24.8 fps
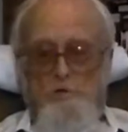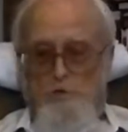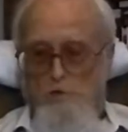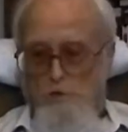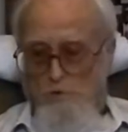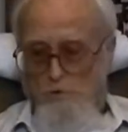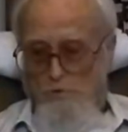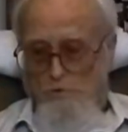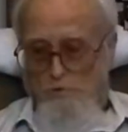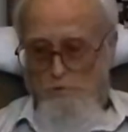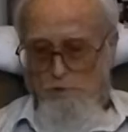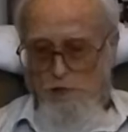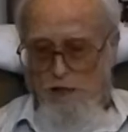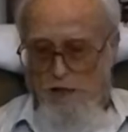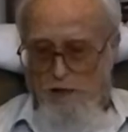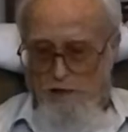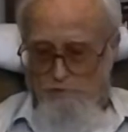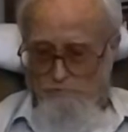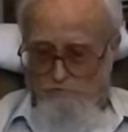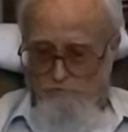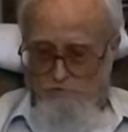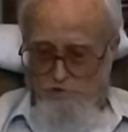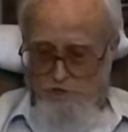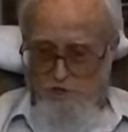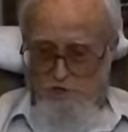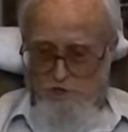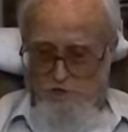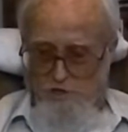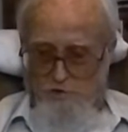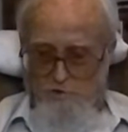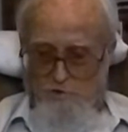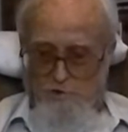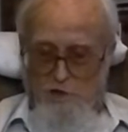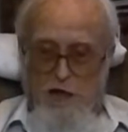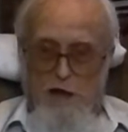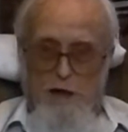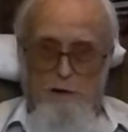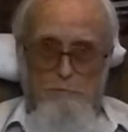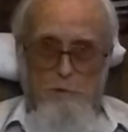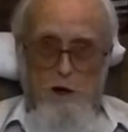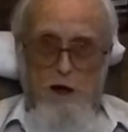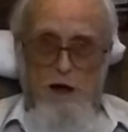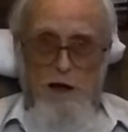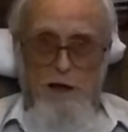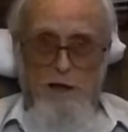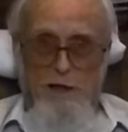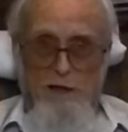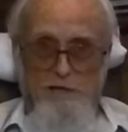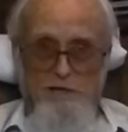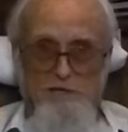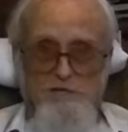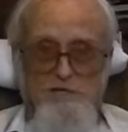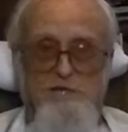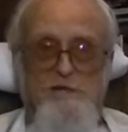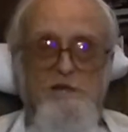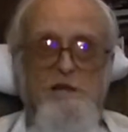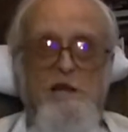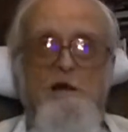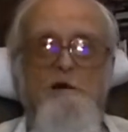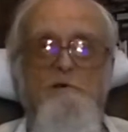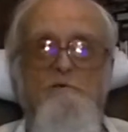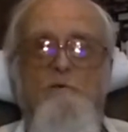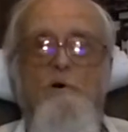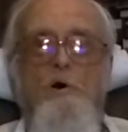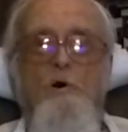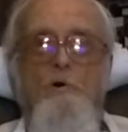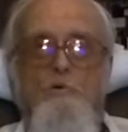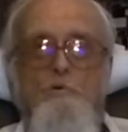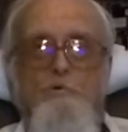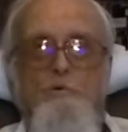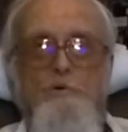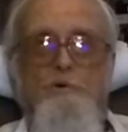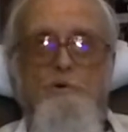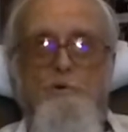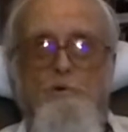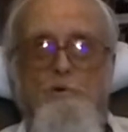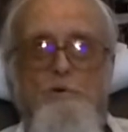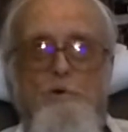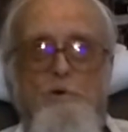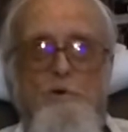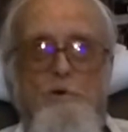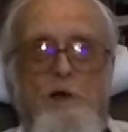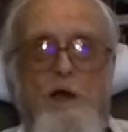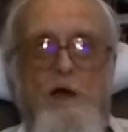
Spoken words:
So I've still got my cell phone,